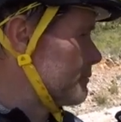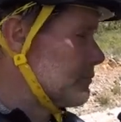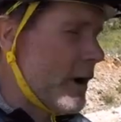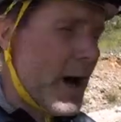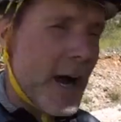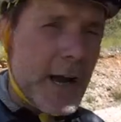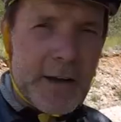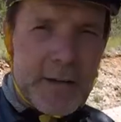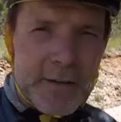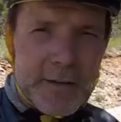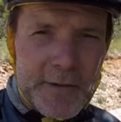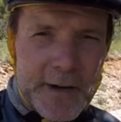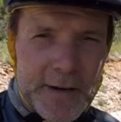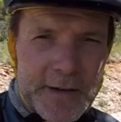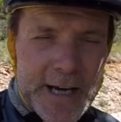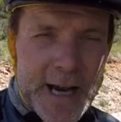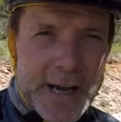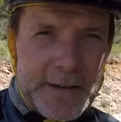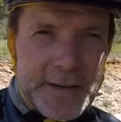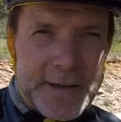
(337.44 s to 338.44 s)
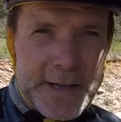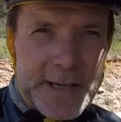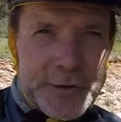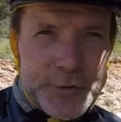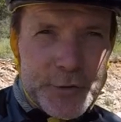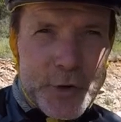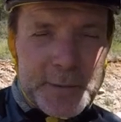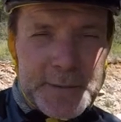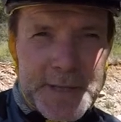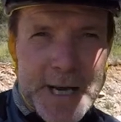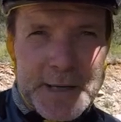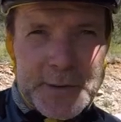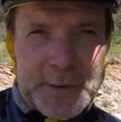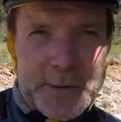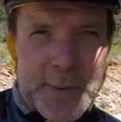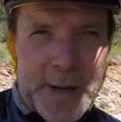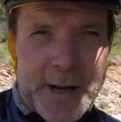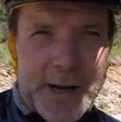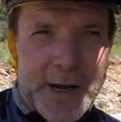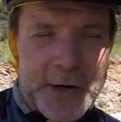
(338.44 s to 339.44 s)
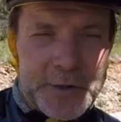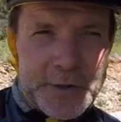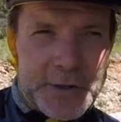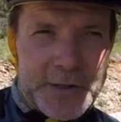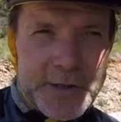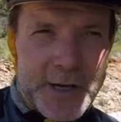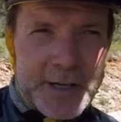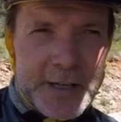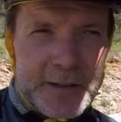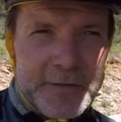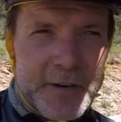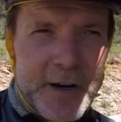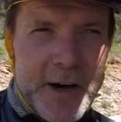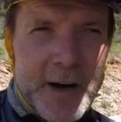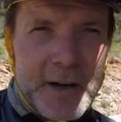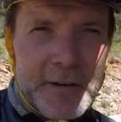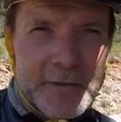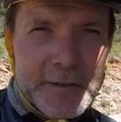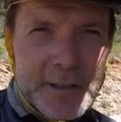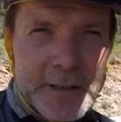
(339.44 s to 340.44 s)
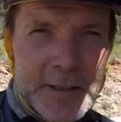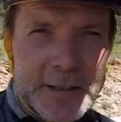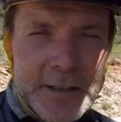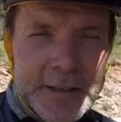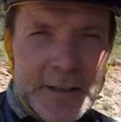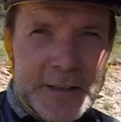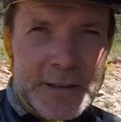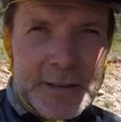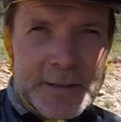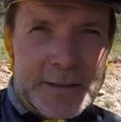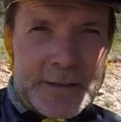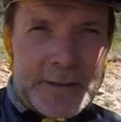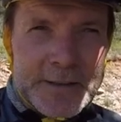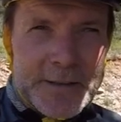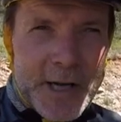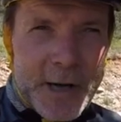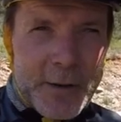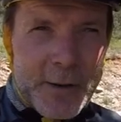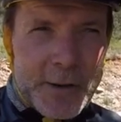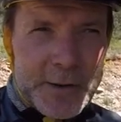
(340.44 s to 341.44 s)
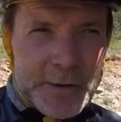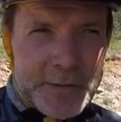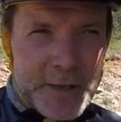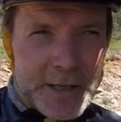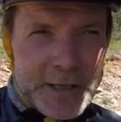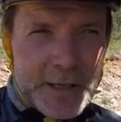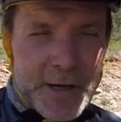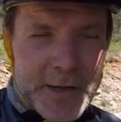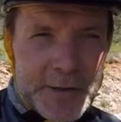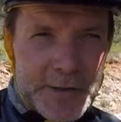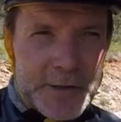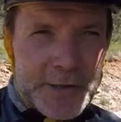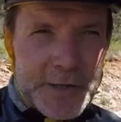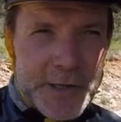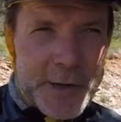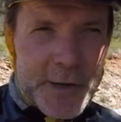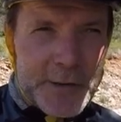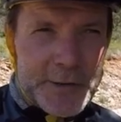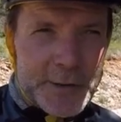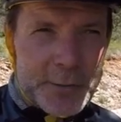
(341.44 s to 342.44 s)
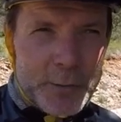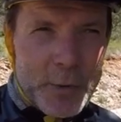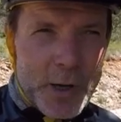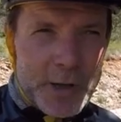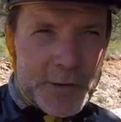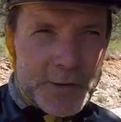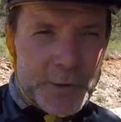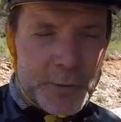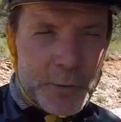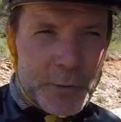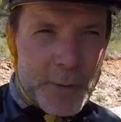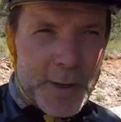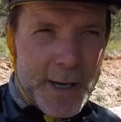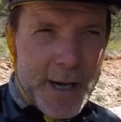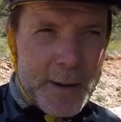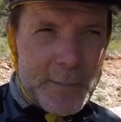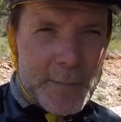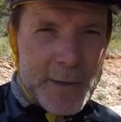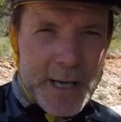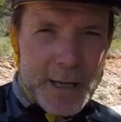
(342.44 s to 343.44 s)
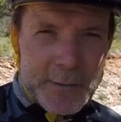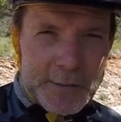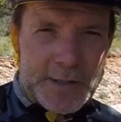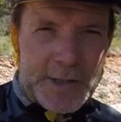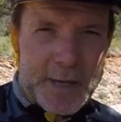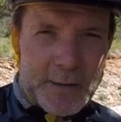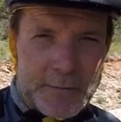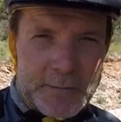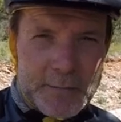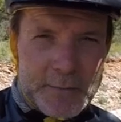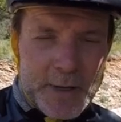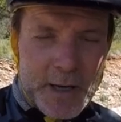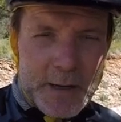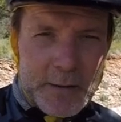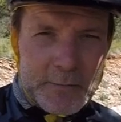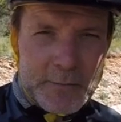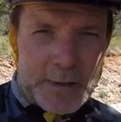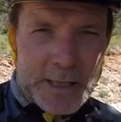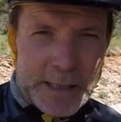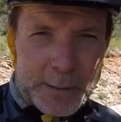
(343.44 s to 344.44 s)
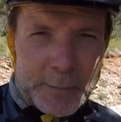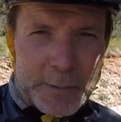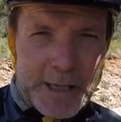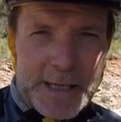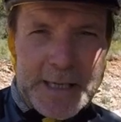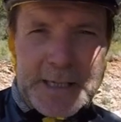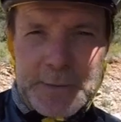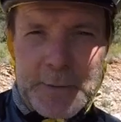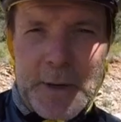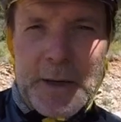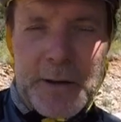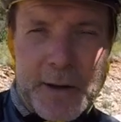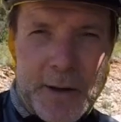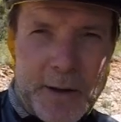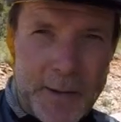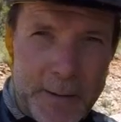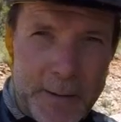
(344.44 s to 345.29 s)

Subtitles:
right at the very end, and then it dropped down to about 195. So I was very close to 200 watts all the way up here, which I'm really pleased with